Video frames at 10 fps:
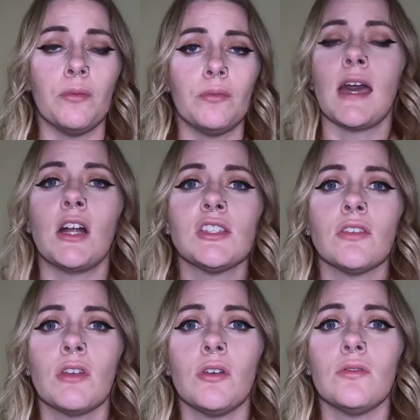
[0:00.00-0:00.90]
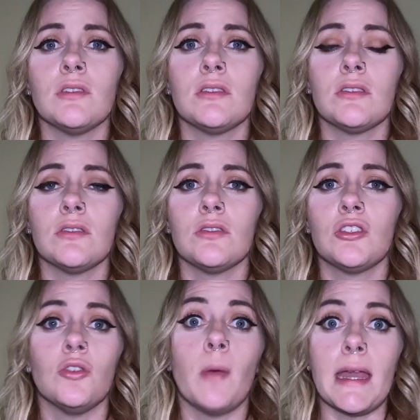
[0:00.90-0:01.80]
That also goes
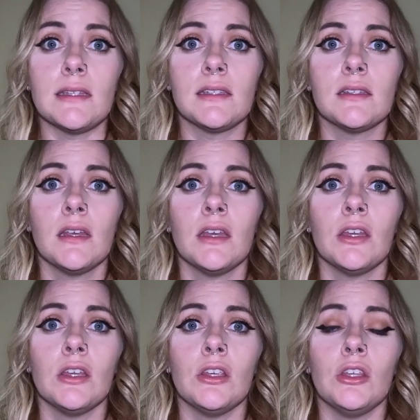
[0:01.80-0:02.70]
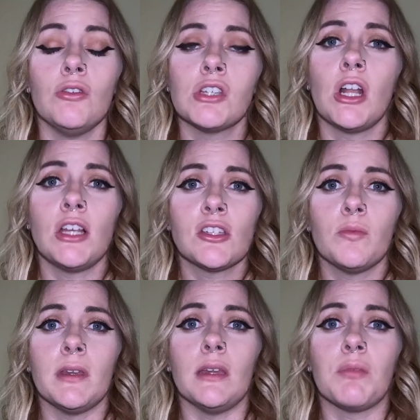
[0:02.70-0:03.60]
two ways. You should also
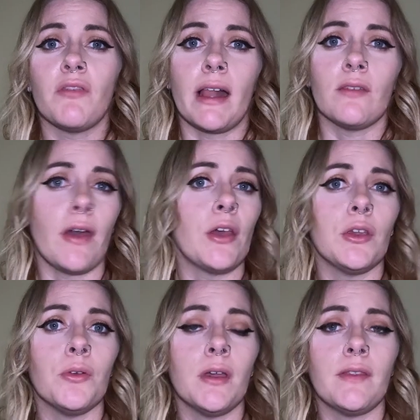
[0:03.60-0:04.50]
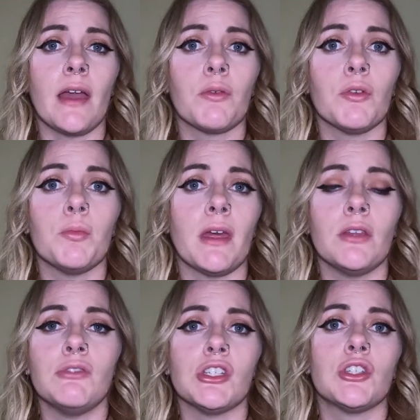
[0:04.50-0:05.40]
be providing value in that group that
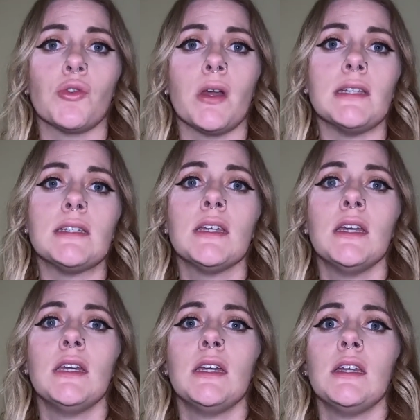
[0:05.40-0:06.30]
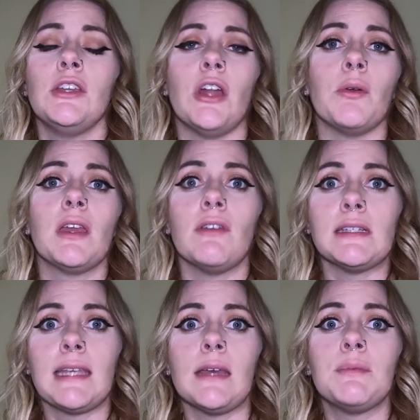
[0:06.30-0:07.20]
you just joined, giving
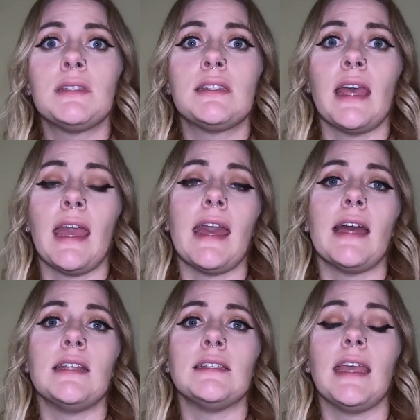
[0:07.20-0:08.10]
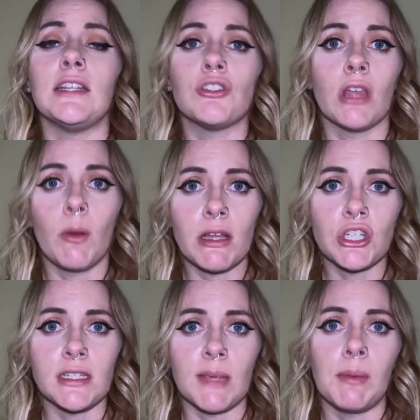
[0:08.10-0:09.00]
tips and answering
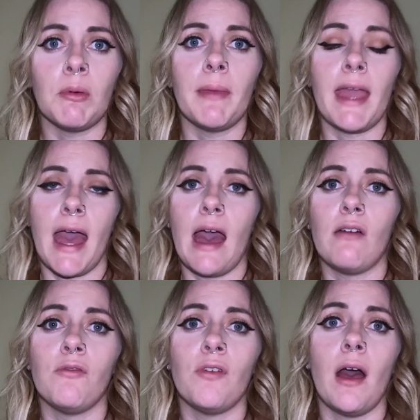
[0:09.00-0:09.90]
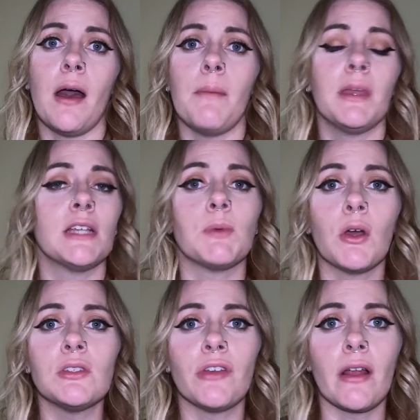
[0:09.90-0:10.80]
questions that people may have, because what
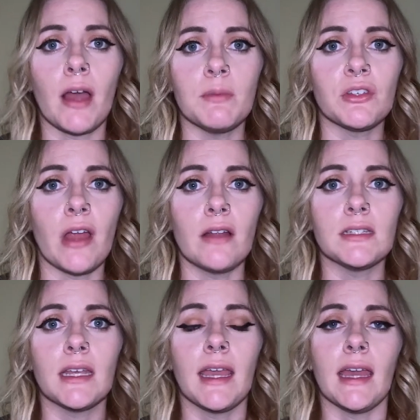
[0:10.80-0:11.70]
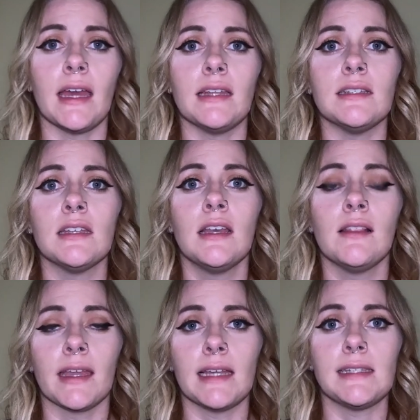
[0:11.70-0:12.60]
goes around comes around. And
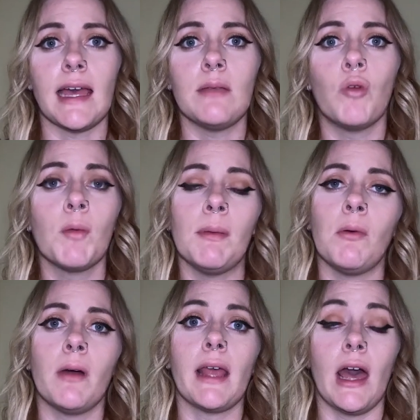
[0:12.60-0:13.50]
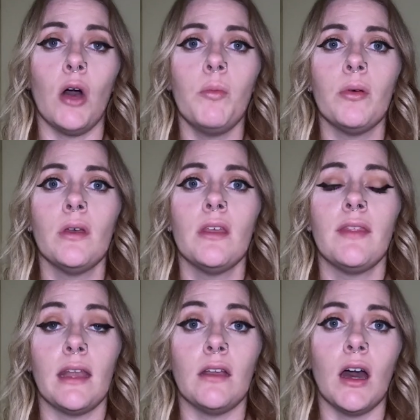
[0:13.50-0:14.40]
like I said, more people want to help
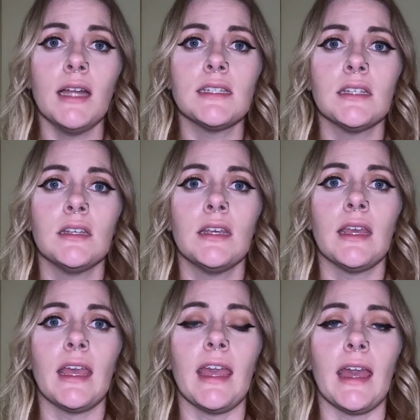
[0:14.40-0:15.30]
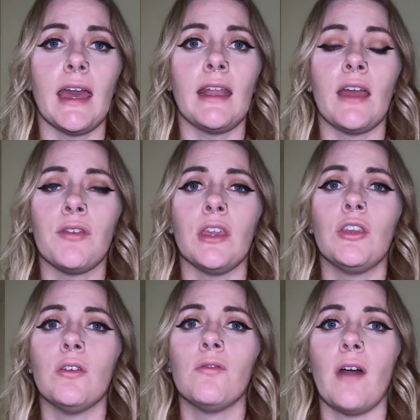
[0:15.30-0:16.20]
than not. And I think
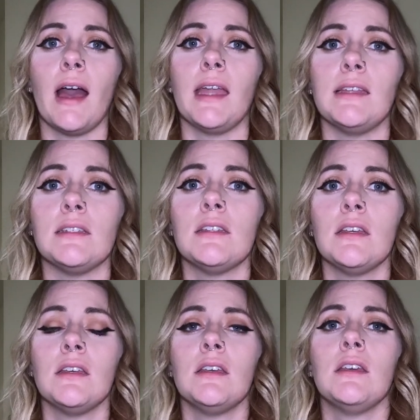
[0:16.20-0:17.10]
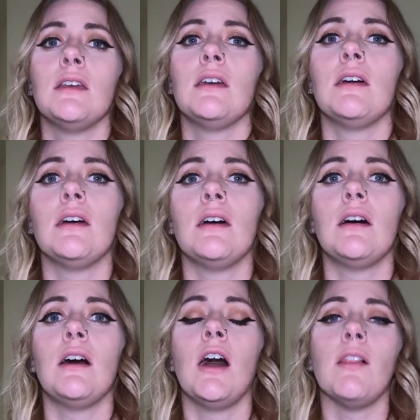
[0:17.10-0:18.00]
you'll find
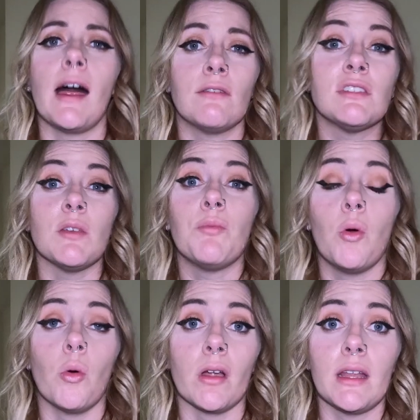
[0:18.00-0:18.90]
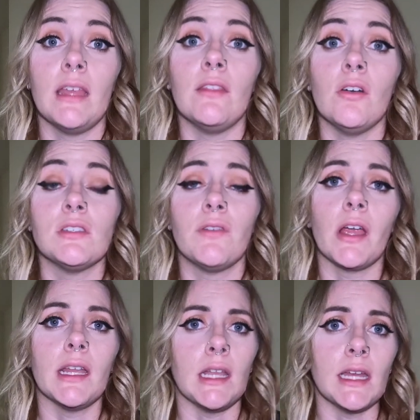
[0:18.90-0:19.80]
a lot of support in those
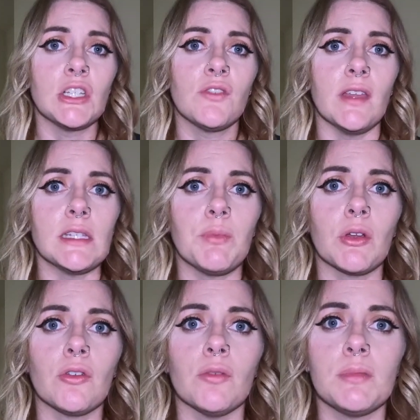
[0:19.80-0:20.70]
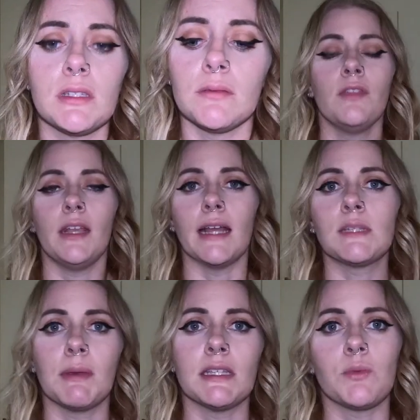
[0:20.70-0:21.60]
very niche Facebook groups. The next
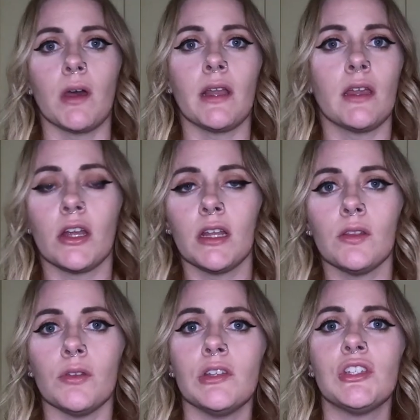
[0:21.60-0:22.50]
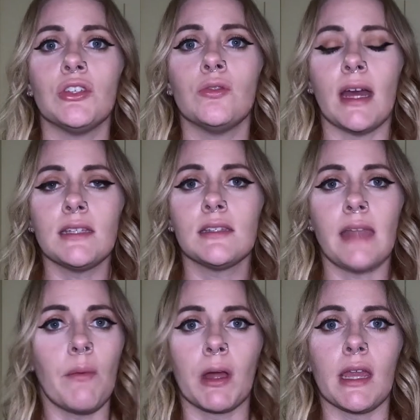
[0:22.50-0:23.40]
biggest one I already alluded to, that's
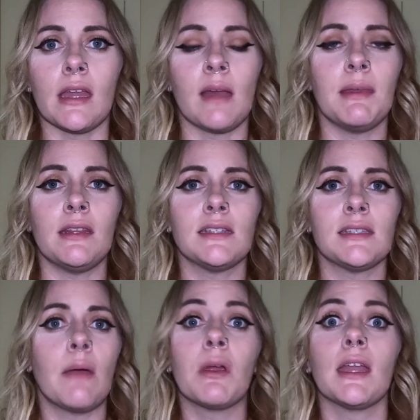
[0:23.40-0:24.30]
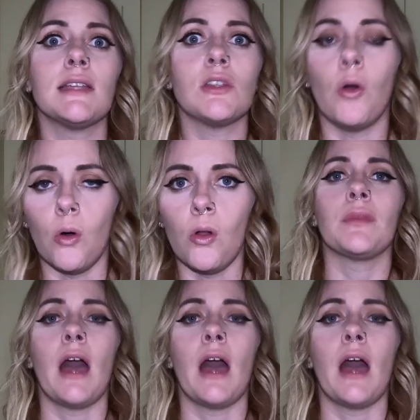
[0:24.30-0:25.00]
networking. I mean, that's networking as a whole.